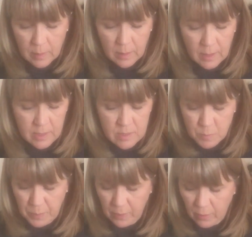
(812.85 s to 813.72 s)
in his
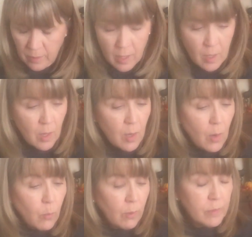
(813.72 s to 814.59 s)
beard,
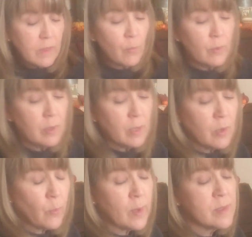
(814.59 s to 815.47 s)
well,
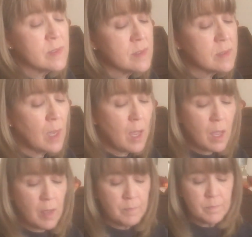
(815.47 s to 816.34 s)
it was
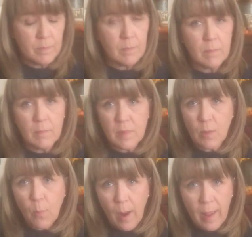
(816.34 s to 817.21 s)

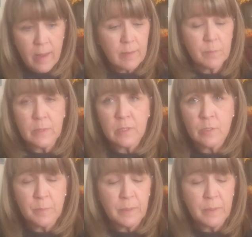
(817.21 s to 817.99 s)
the white Mill Hill